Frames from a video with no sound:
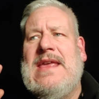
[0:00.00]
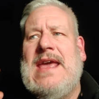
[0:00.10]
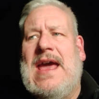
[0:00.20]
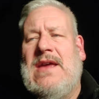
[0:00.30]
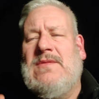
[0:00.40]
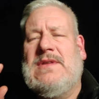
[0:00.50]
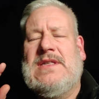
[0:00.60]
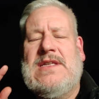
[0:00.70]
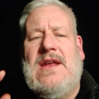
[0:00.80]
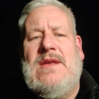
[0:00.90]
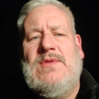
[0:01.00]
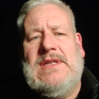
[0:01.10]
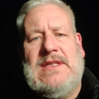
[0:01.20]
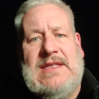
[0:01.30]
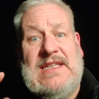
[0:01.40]
it certainly
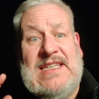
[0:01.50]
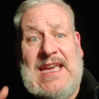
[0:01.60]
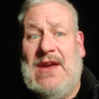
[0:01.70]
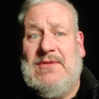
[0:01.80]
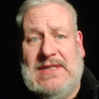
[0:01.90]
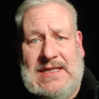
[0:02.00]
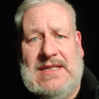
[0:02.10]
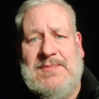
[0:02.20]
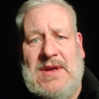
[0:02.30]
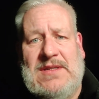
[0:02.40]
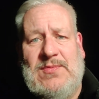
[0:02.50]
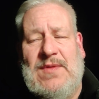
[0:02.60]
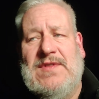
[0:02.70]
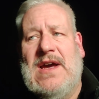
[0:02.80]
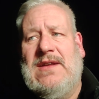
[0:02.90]
wasn't the scariest experience
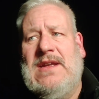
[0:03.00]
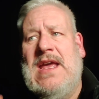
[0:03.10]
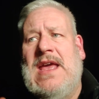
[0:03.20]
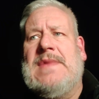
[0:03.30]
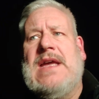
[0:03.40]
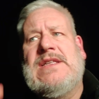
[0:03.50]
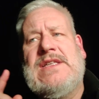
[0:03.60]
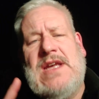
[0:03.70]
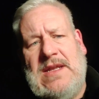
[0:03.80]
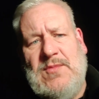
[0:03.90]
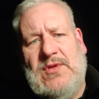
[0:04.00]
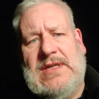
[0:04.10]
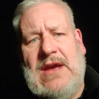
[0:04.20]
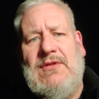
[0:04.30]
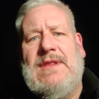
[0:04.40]
we've done. It's certainly more
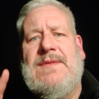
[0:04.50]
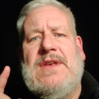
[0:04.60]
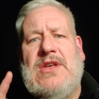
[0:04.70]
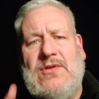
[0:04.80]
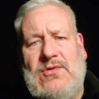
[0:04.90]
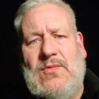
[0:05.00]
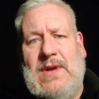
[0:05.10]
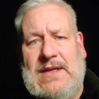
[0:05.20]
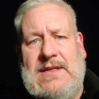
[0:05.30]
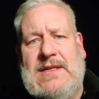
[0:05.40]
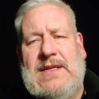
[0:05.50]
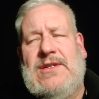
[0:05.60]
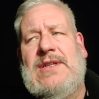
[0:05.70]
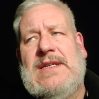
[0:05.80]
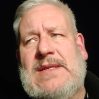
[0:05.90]
scary than the usual London
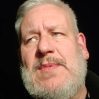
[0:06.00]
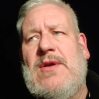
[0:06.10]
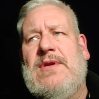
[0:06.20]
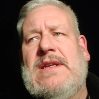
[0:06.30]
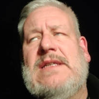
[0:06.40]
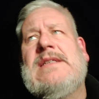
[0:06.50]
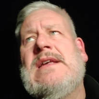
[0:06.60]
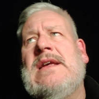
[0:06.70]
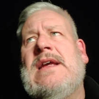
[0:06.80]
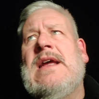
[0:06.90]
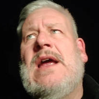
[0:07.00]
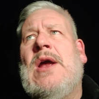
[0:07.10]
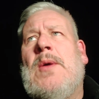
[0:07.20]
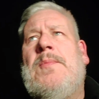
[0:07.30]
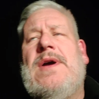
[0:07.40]
Dungeon experience.
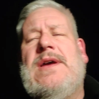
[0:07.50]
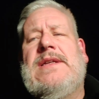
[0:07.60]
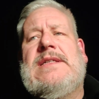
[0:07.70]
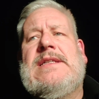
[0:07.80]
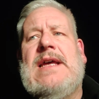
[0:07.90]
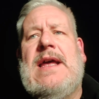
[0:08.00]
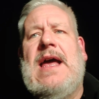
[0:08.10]
But,